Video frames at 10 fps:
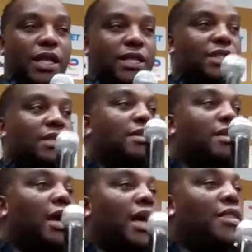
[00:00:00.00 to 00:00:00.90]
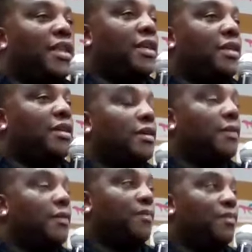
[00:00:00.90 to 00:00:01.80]
Listen, I think
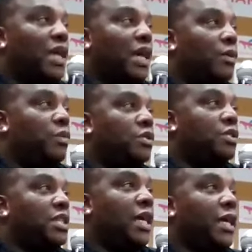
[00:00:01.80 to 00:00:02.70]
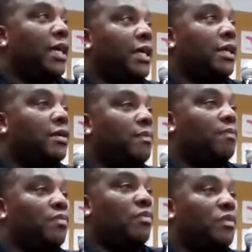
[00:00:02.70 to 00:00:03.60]
I would say
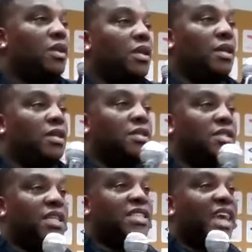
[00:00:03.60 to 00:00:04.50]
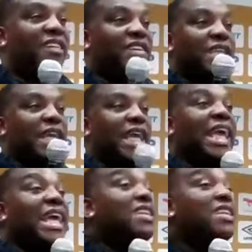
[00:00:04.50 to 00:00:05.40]
just having
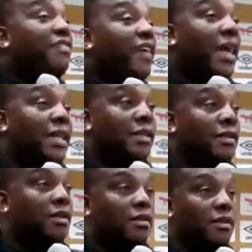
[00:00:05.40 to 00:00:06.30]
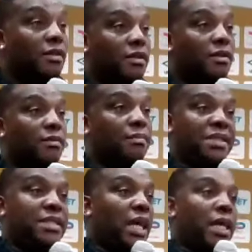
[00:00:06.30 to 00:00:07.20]
any fan
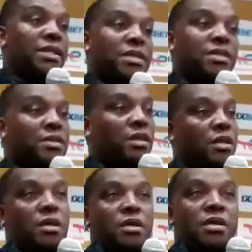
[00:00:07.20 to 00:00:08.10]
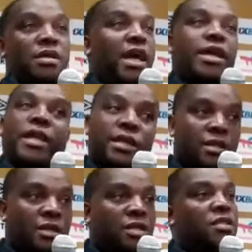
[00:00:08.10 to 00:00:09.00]
besides the
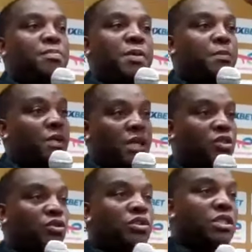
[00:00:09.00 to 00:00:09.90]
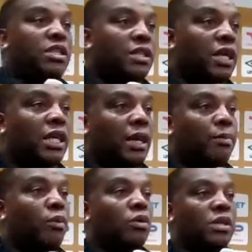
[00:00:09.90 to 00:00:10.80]
directors, people that you see in the
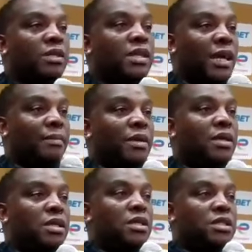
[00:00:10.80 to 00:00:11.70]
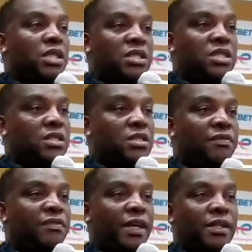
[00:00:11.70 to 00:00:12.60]
club all the time, just
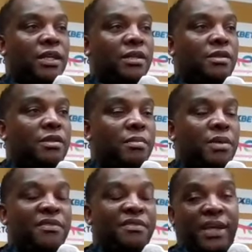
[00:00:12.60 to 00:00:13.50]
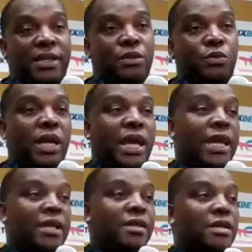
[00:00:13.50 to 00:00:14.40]
the fact that the mere fact that we
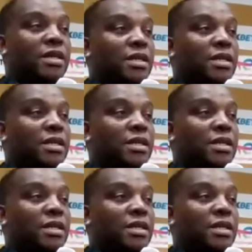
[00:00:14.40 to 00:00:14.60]
had